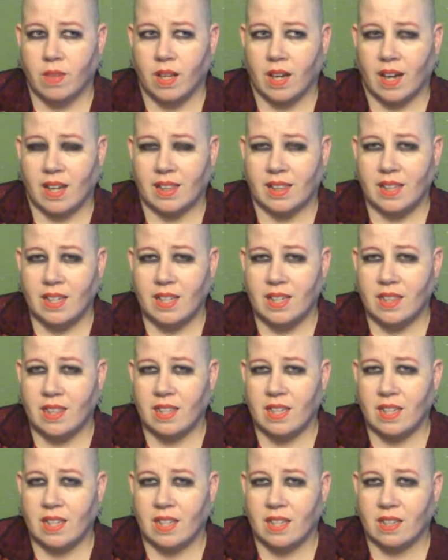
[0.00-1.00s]
I like
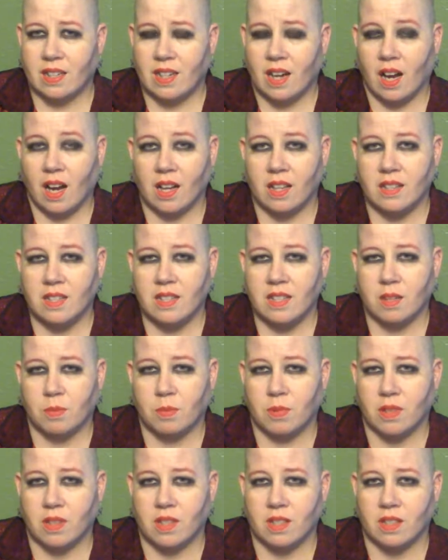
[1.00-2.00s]
the
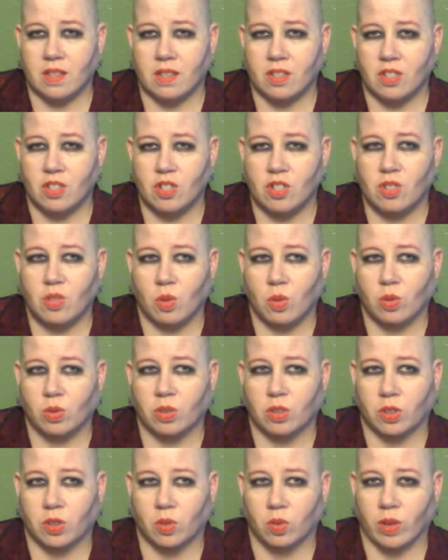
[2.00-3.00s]
concept that the soul
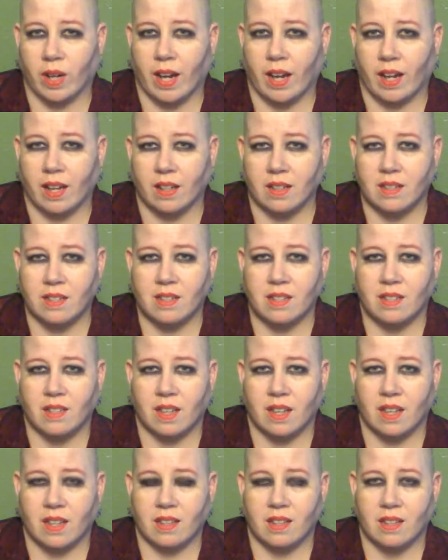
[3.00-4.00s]
degrades,
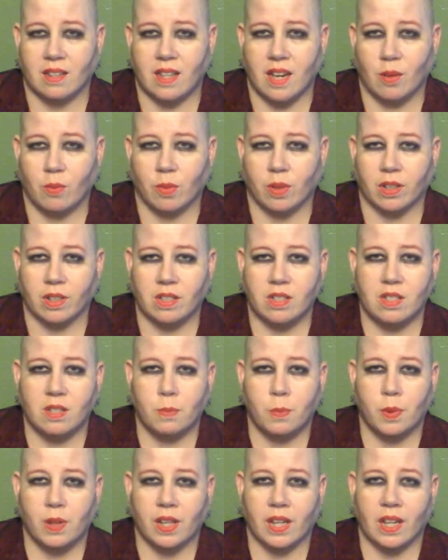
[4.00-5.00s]
and that would
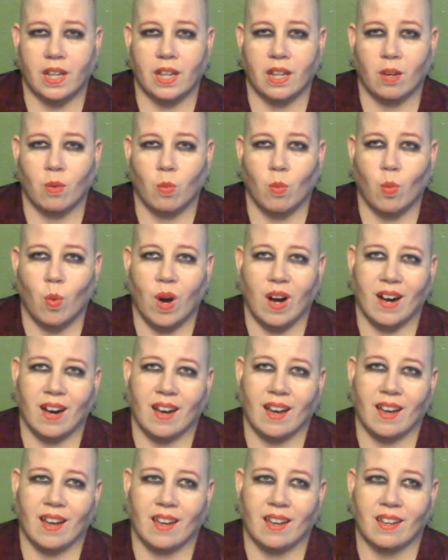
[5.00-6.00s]
explain
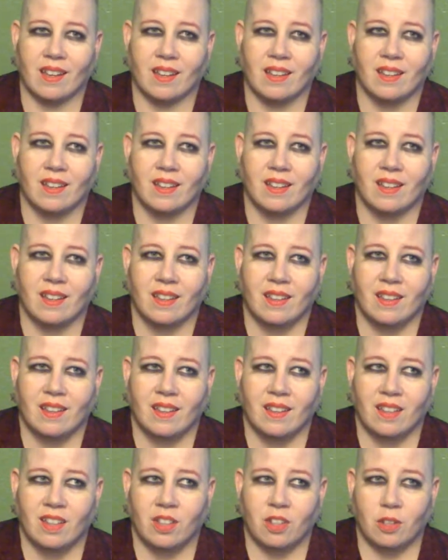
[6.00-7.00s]
why
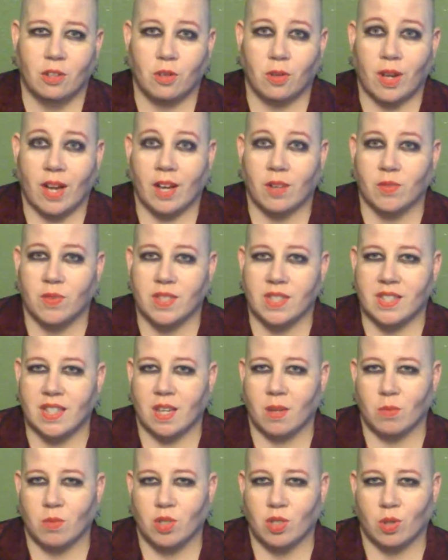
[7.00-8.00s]
you don't have the
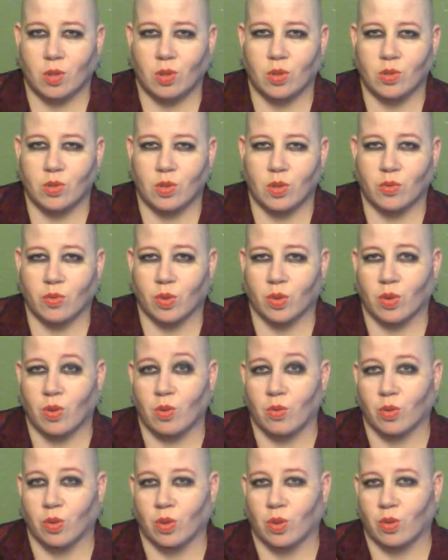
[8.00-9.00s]
same souls over and
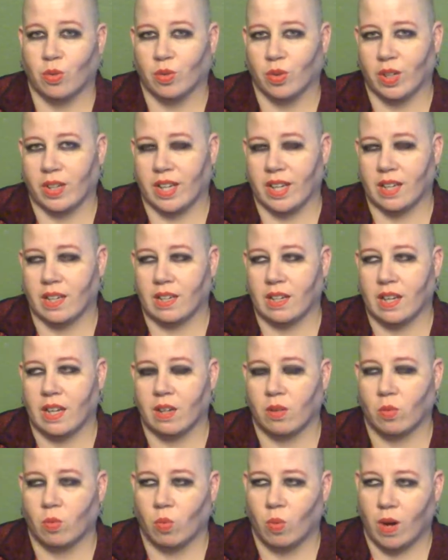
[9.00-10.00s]
over and over again,
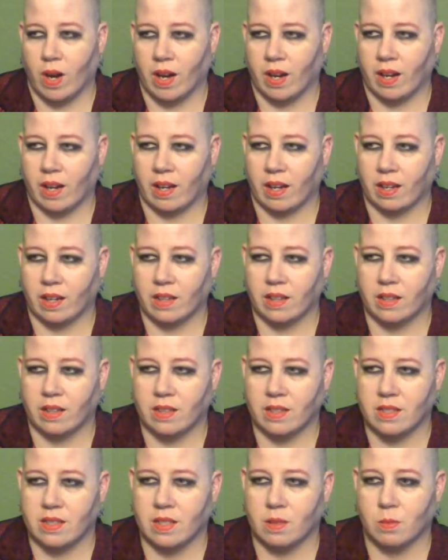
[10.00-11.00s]
and why
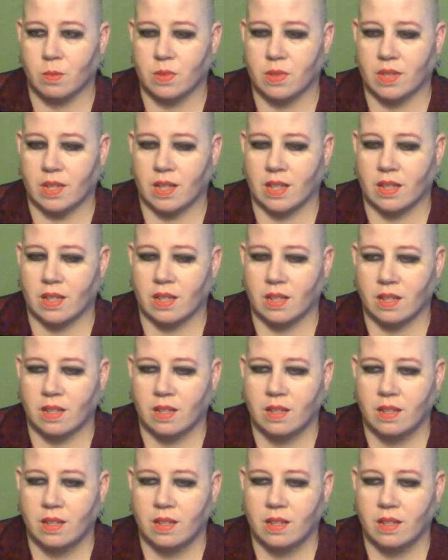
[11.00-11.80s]
it seems like,